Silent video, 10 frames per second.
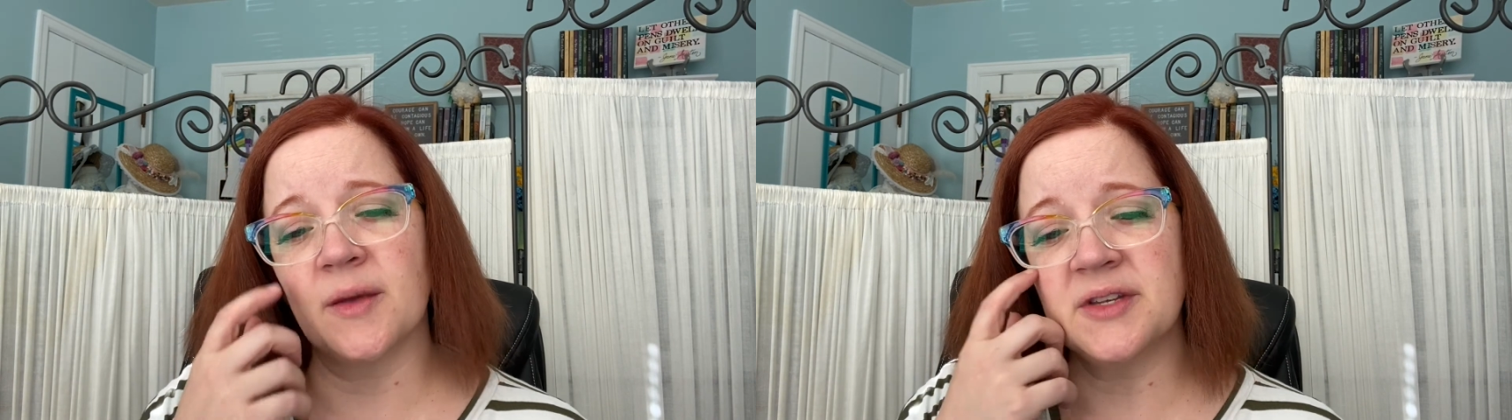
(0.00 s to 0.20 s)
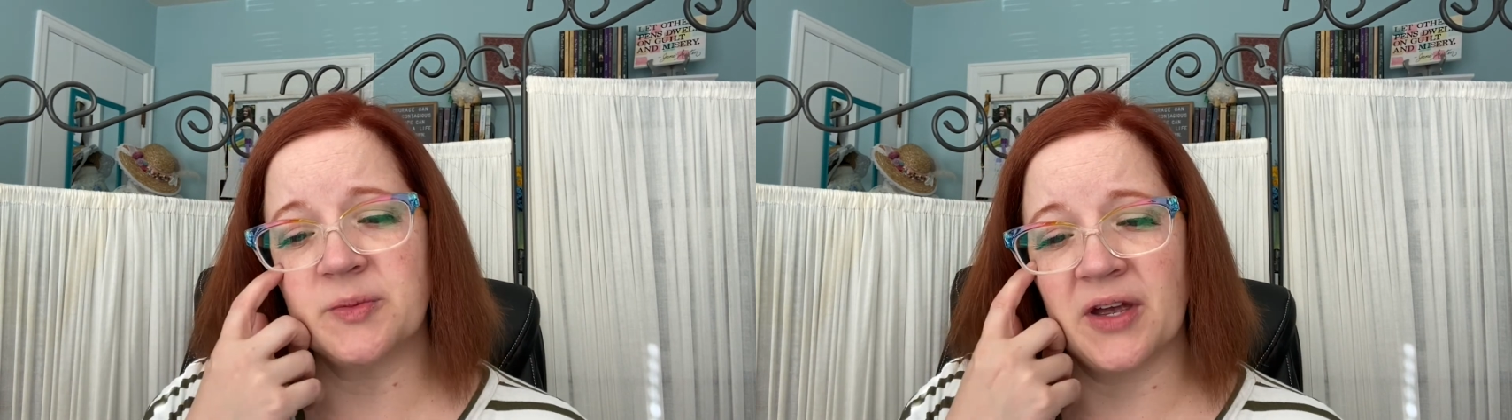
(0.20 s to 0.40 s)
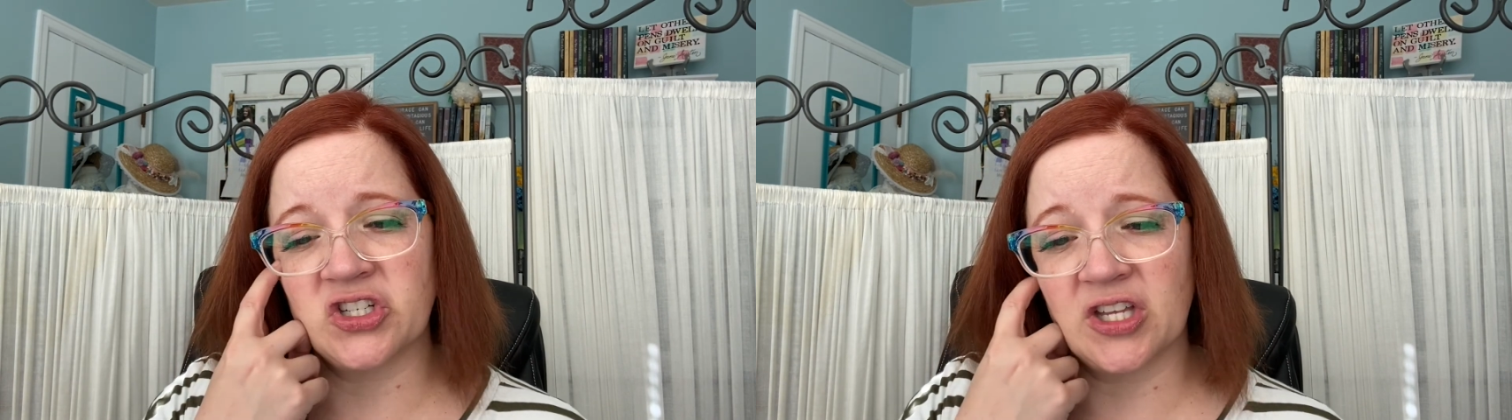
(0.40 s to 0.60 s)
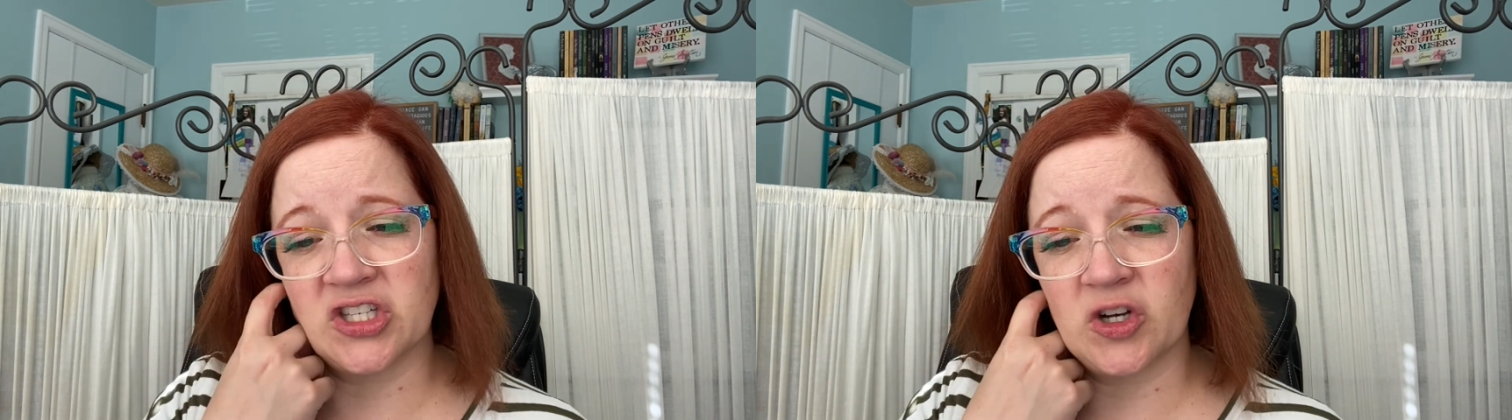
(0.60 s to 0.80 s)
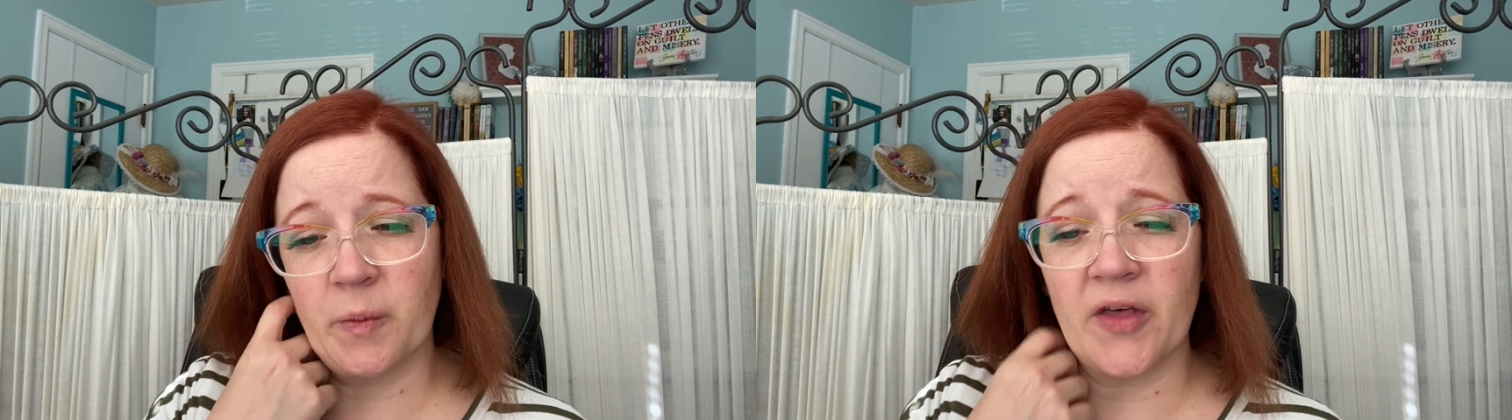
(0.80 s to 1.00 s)
especially as
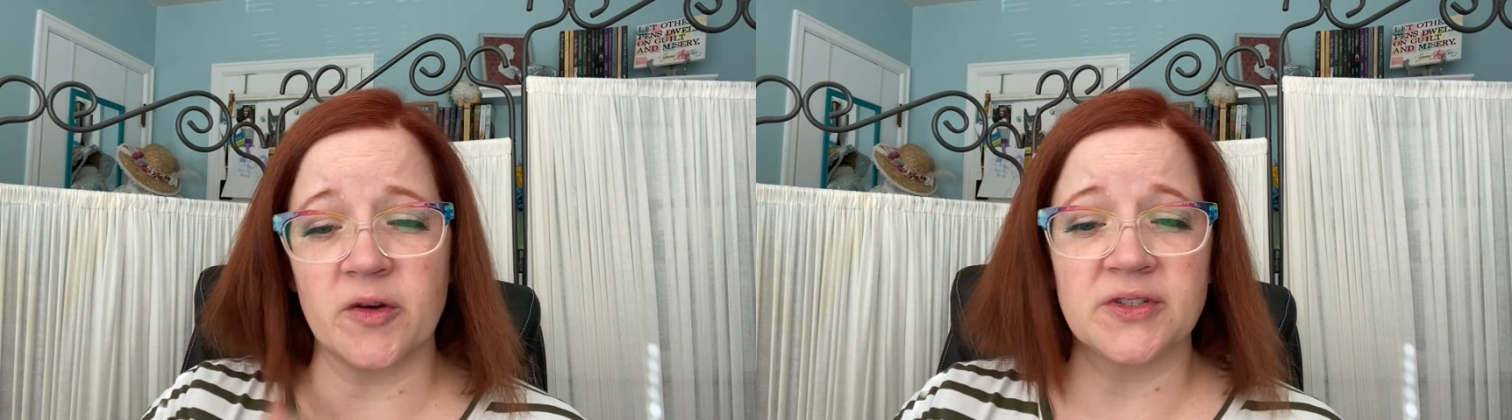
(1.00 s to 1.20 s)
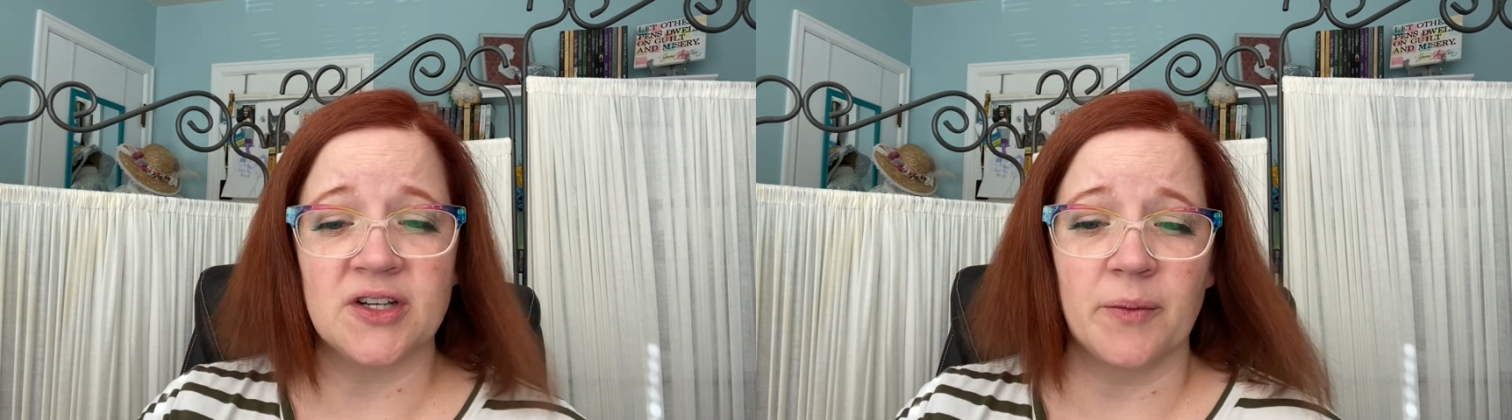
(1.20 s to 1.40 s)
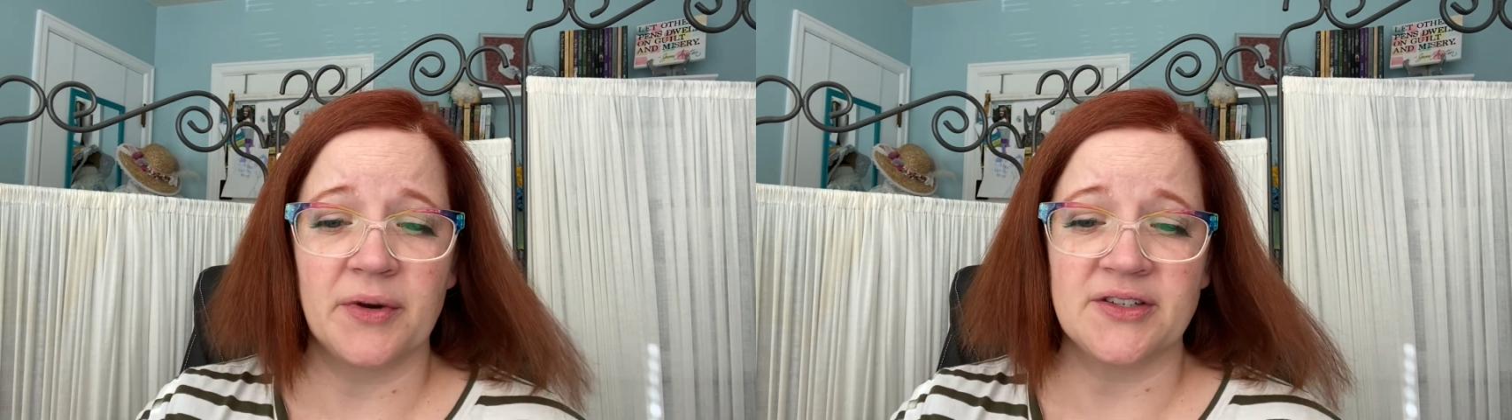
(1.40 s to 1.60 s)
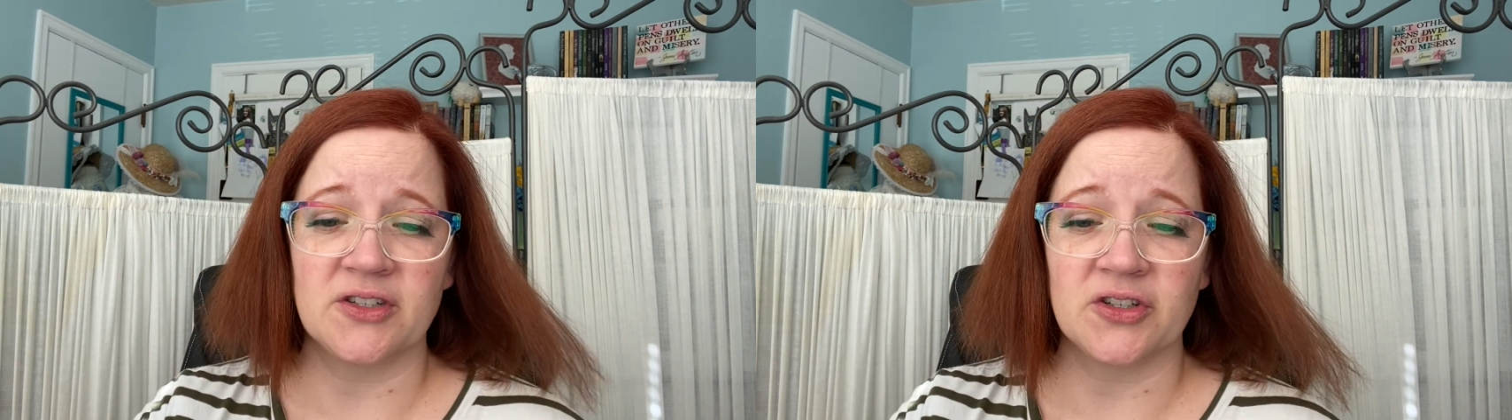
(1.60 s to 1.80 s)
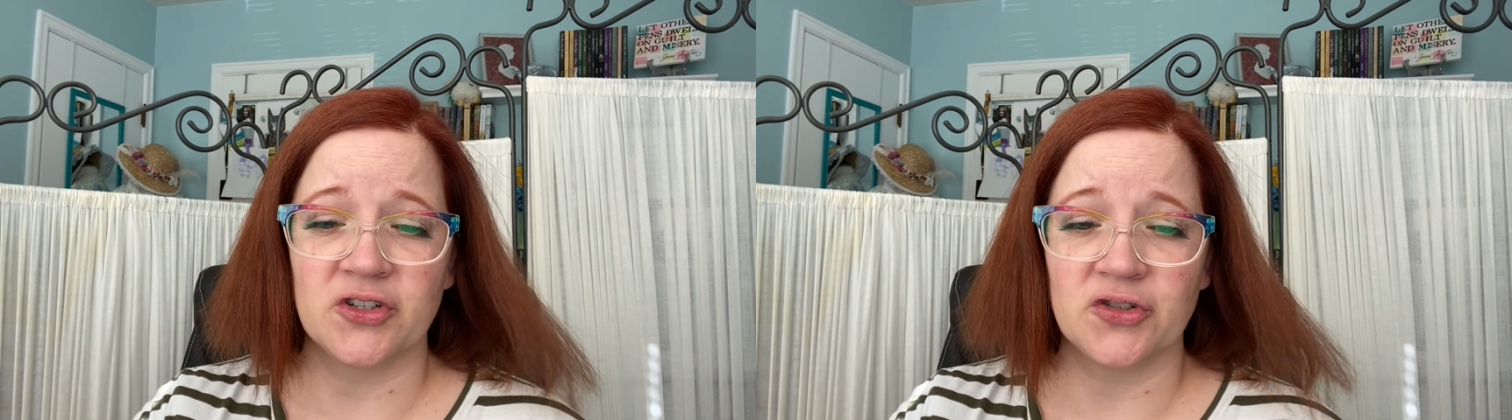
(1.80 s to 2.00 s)
her mother was not present
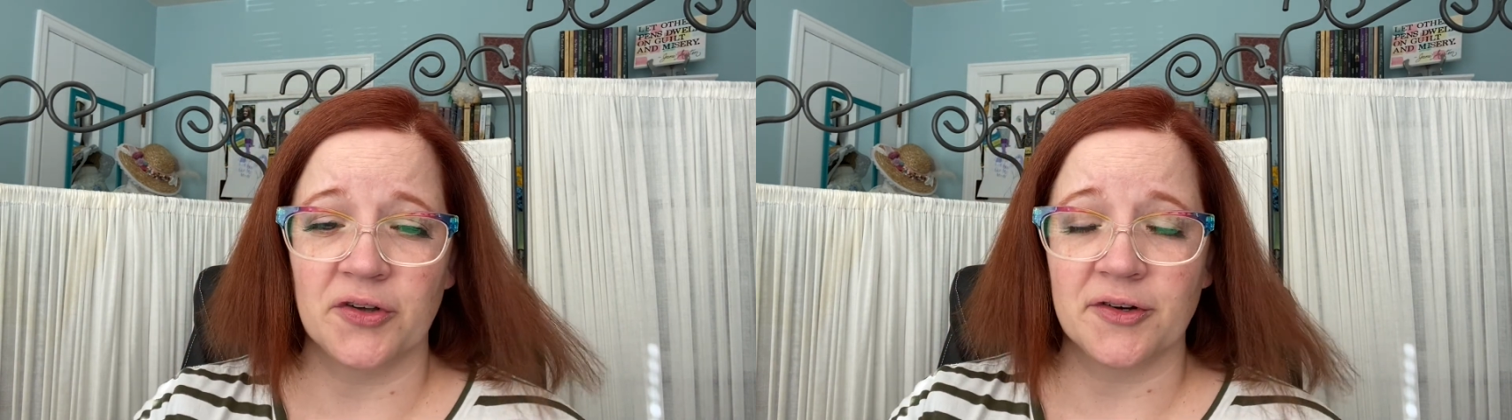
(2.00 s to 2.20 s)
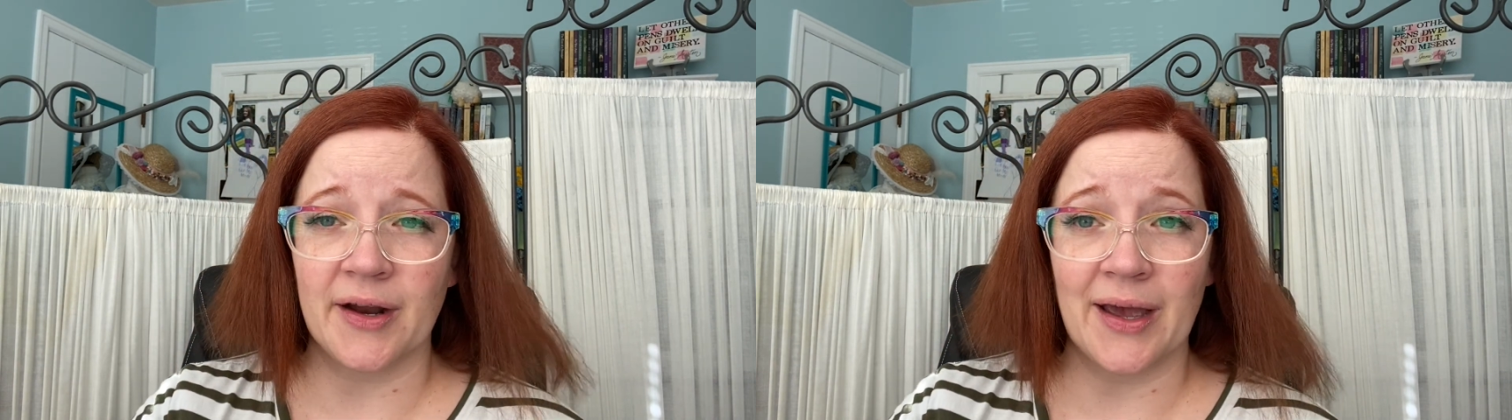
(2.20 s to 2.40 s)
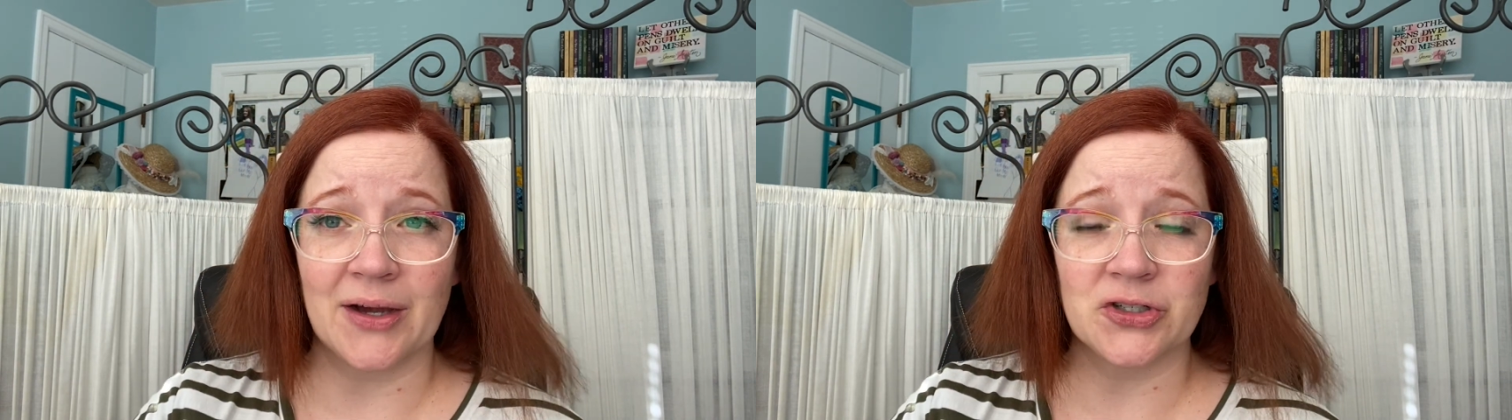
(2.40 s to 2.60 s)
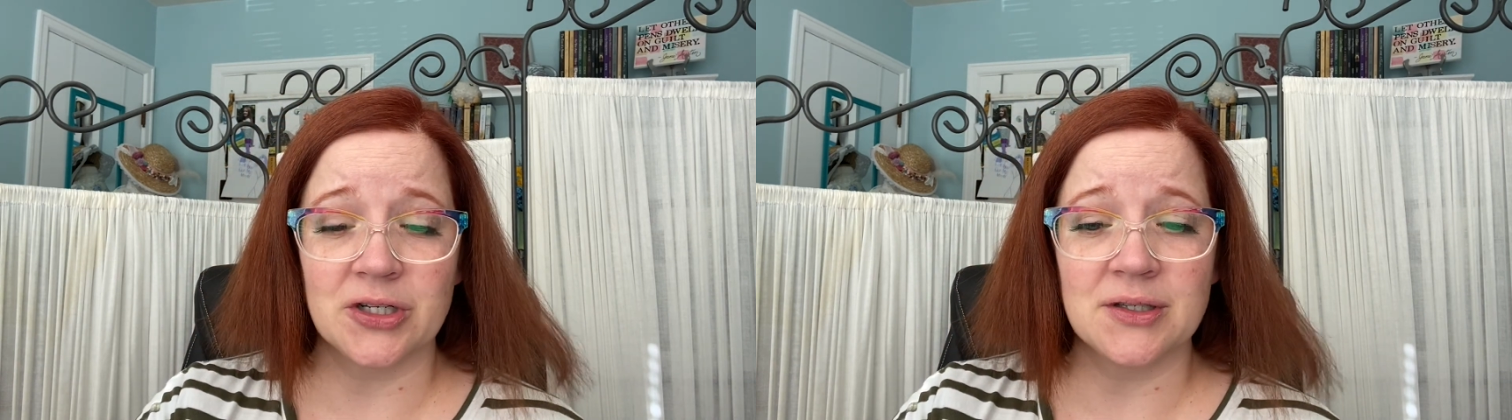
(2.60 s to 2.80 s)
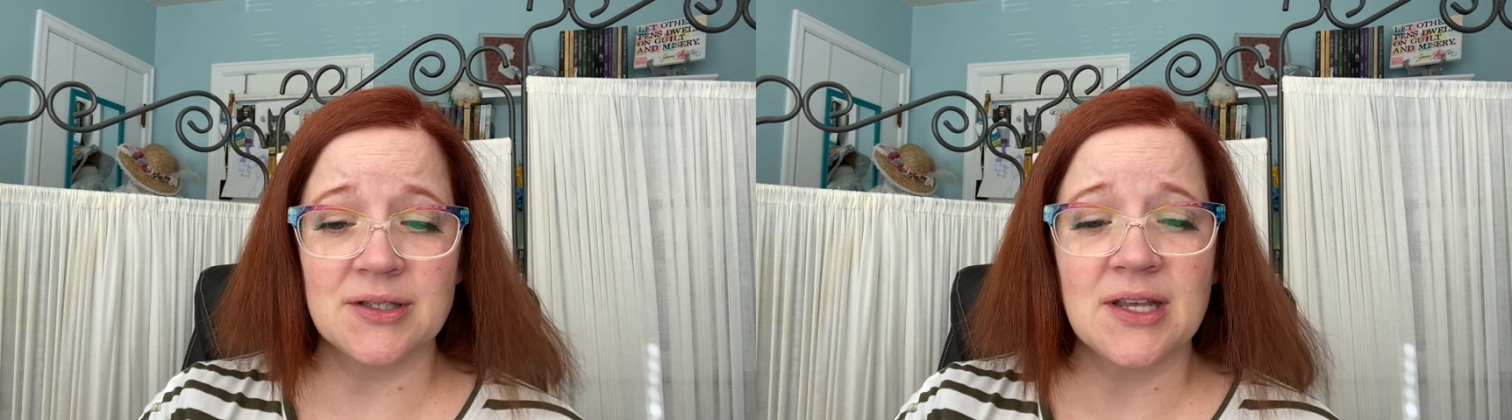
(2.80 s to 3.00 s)
to control her
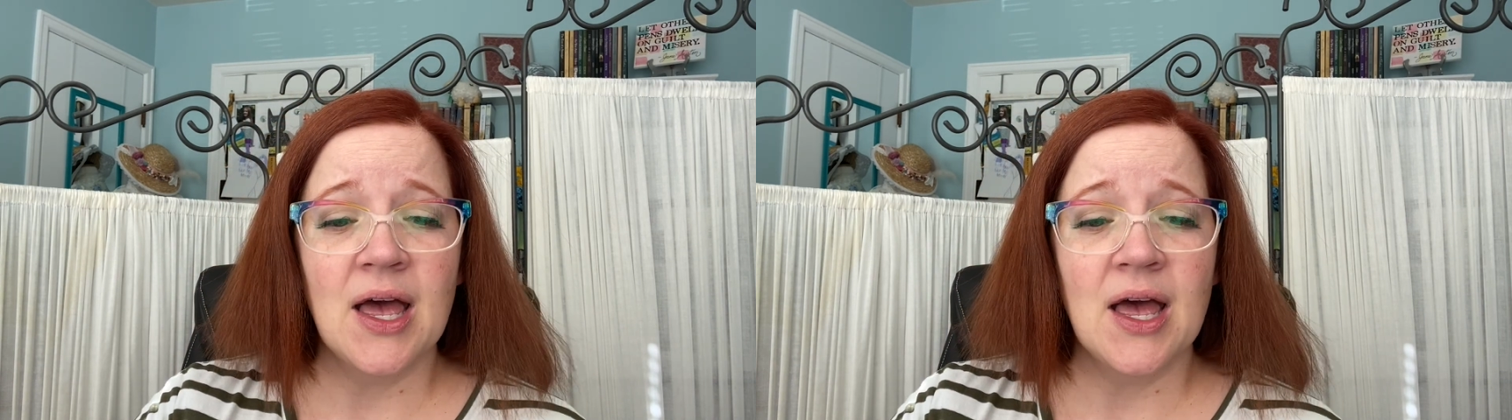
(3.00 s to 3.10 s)
actions.